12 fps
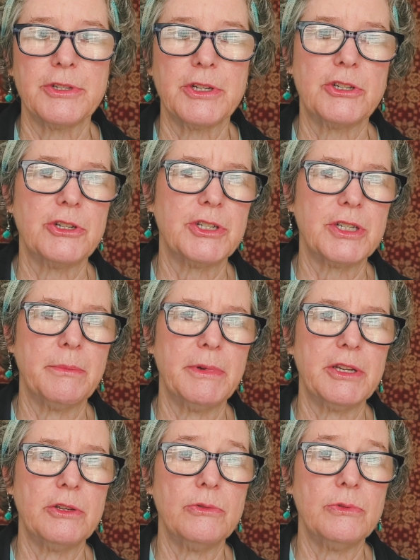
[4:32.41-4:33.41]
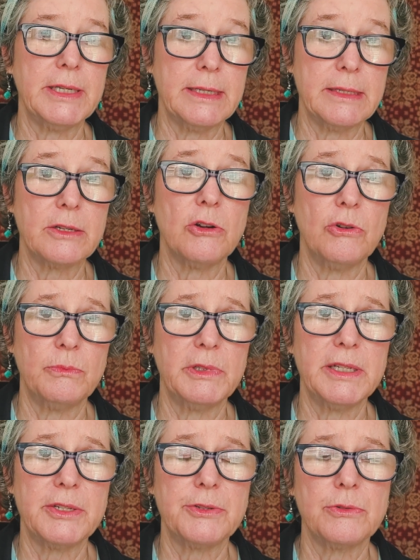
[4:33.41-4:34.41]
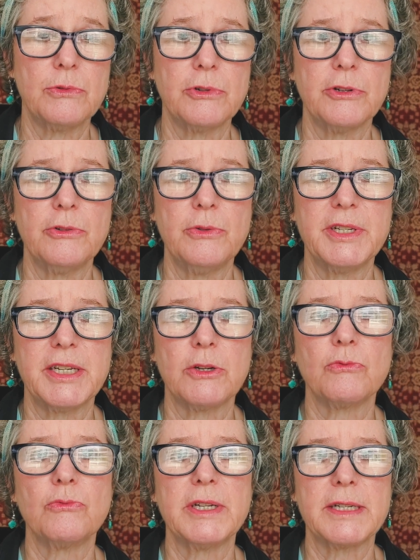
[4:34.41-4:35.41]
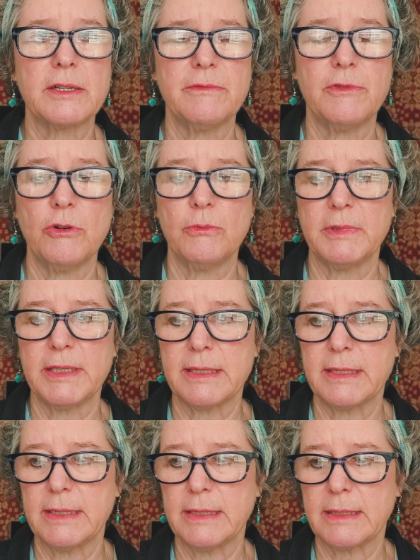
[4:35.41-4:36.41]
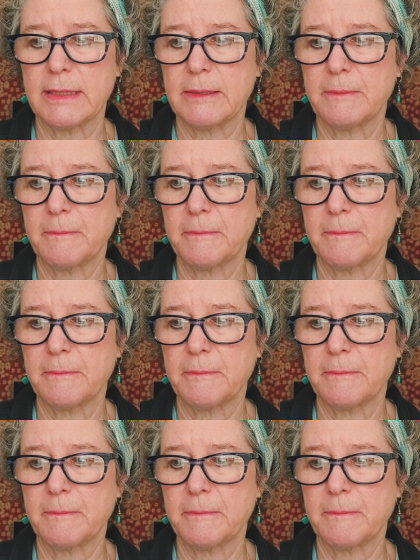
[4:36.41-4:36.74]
such as somebody who is homeless or who is at risk of homelessness.